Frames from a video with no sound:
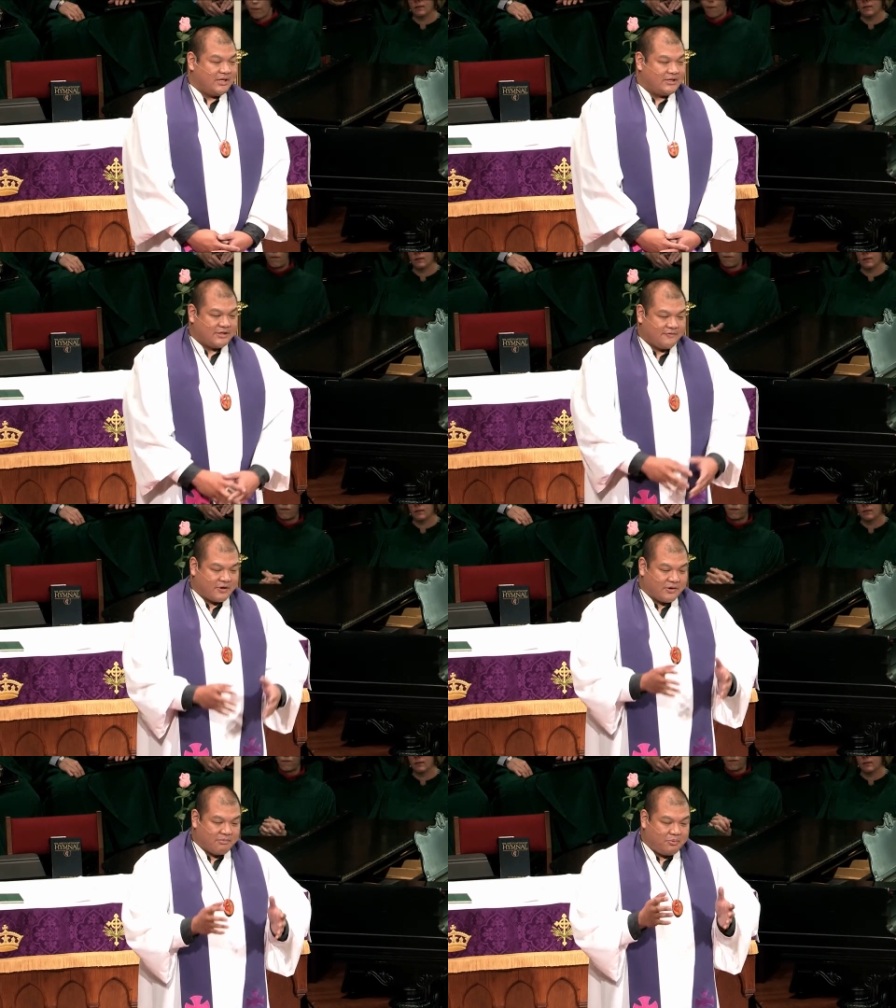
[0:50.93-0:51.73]
It's in a
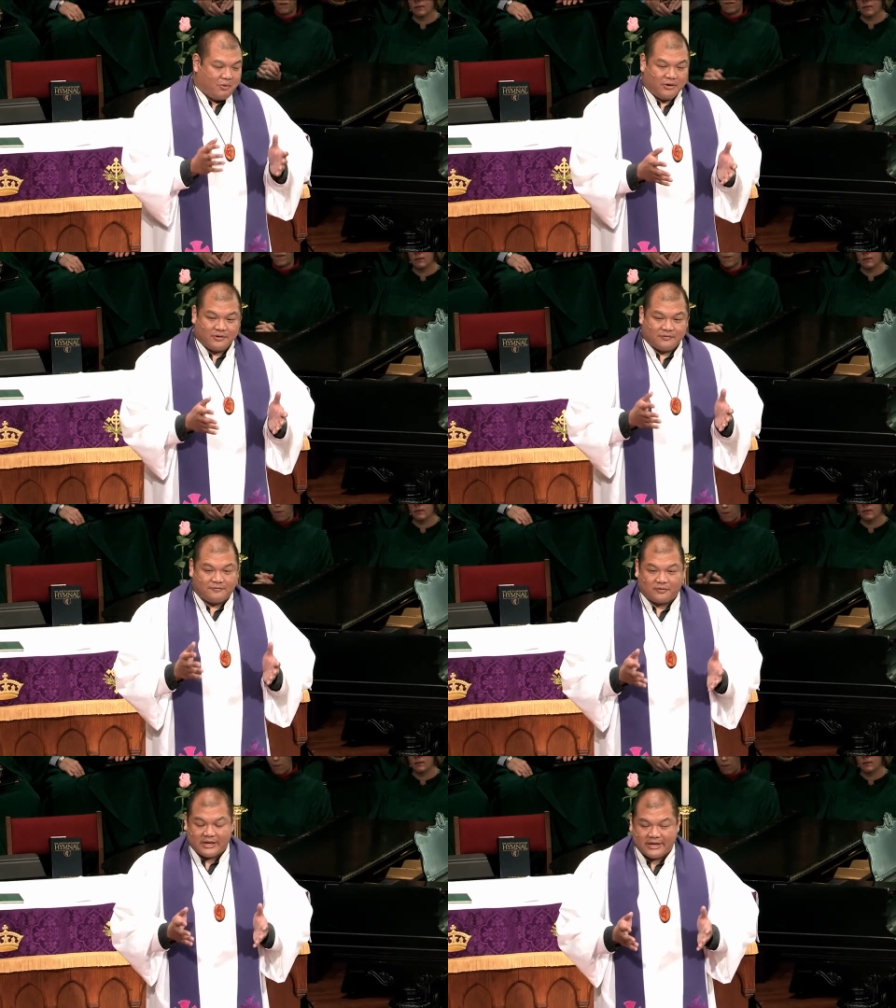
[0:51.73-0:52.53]
very important
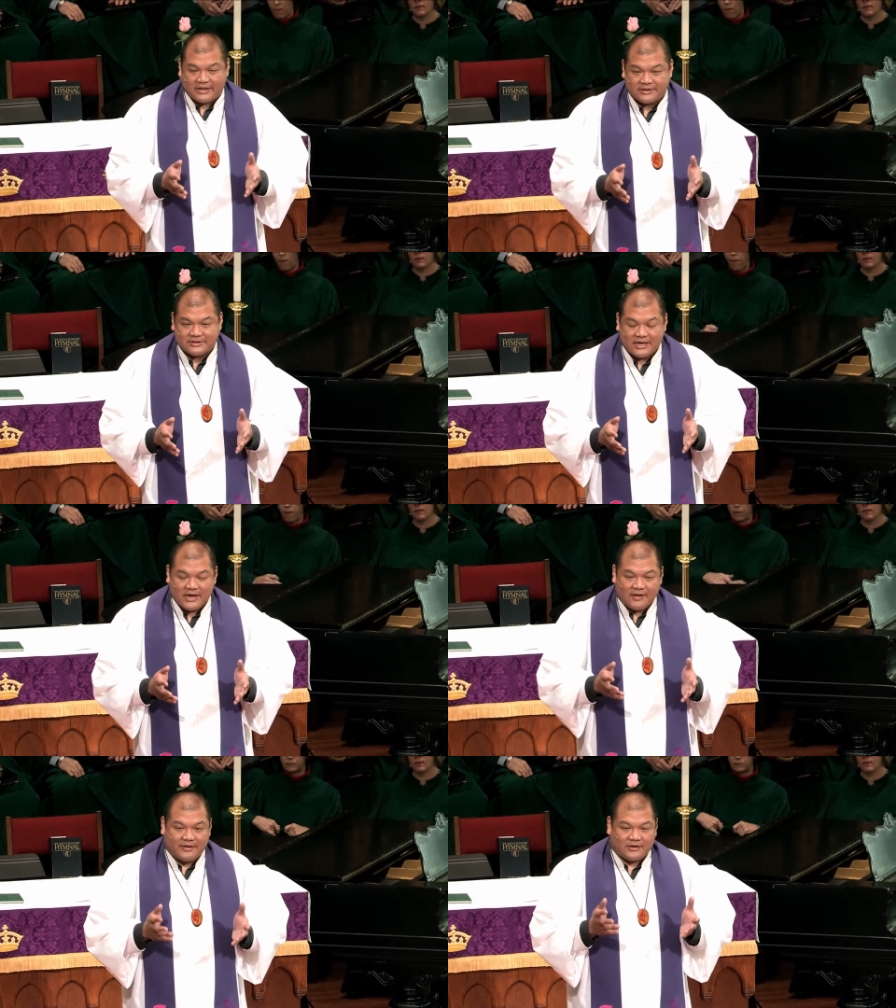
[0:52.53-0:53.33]
phrase
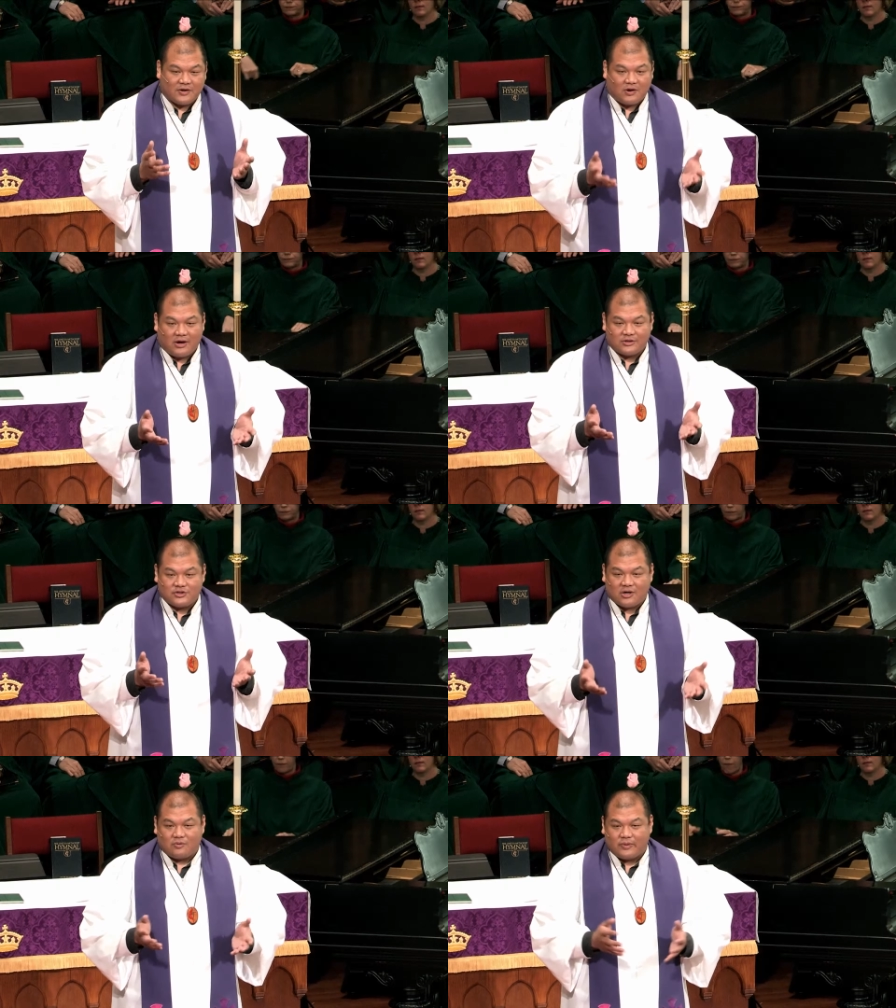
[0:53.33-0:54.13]
that caught
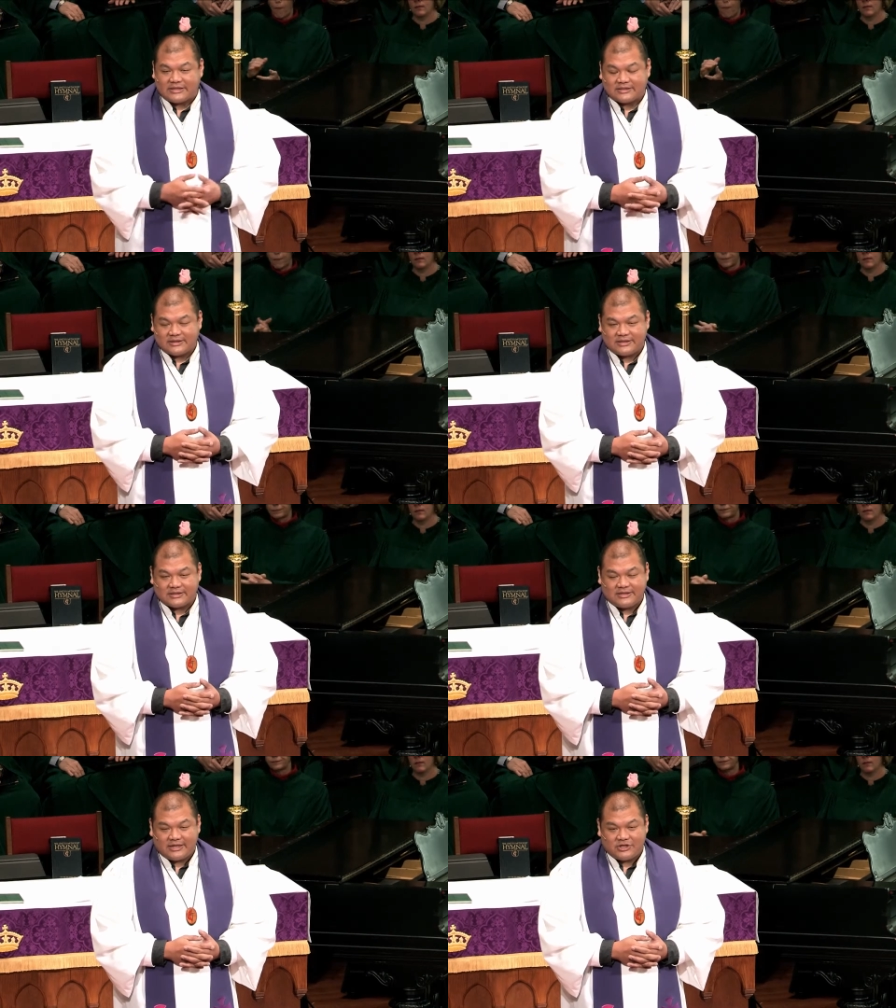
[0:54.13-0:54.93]
John
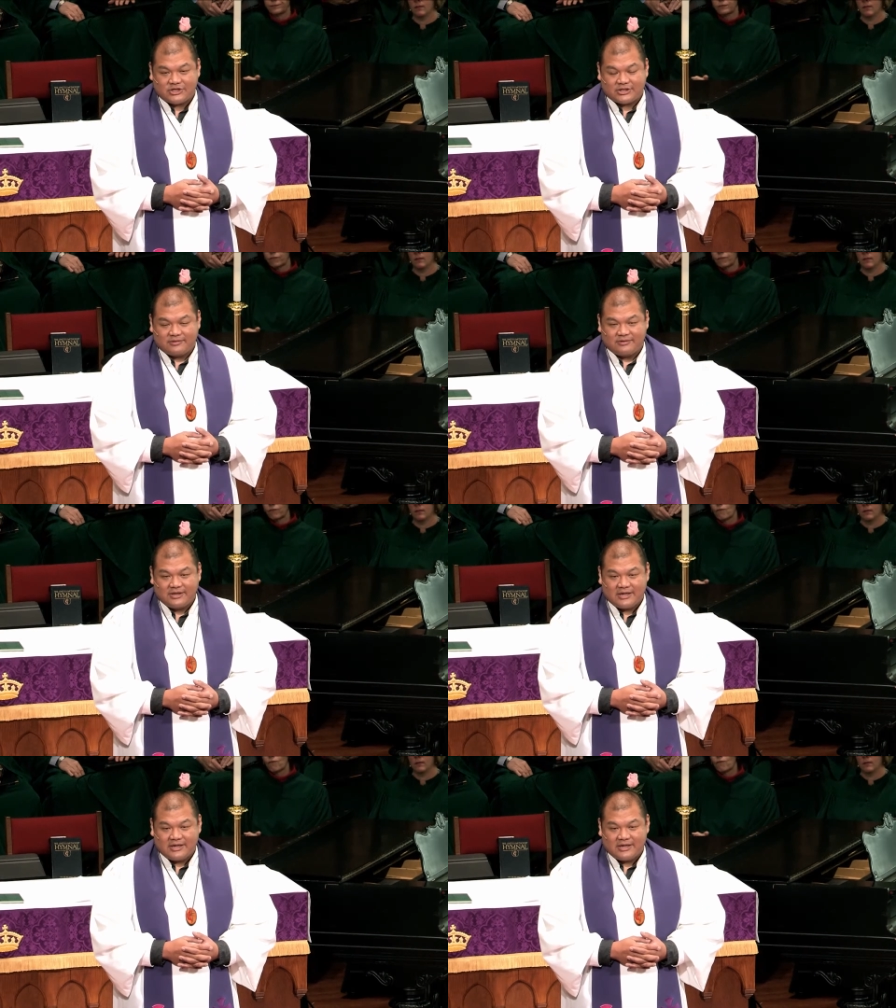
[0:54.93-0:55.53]
Wesley's attention